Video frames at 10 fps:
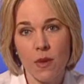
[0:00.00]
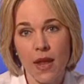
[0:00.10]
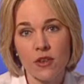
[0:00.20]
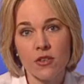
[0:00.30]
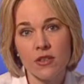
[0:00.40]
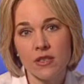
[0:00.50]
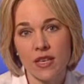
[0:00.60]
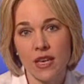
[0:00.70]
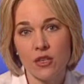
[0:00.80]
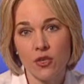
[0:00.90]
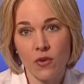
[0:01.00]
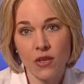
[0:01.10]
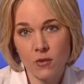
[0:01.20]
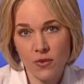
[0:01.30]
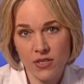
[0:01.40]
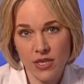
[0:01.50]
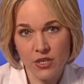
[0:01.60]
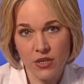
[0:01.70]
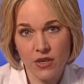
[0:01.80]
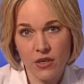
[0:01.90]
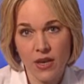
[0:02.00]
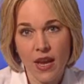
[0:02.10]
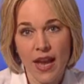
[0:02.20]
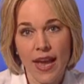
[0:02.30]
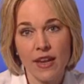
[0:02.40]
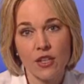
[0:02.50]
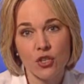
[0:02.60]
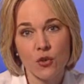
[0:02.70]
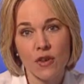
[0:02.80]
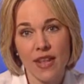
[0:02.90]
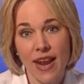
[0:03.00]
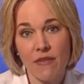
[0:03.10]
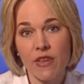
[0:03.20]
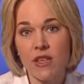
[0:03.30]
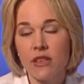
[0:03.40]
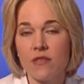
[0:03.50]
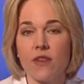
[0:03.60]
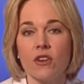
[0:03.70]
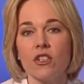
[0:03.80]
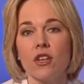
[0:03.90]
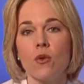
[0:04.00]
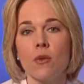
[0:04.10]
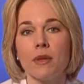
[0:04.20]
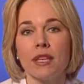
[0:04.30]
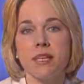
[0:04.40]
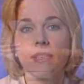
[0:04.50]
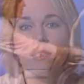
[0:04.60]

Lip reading: monitor the skin during the procedure and ensure that everything is functioning normally.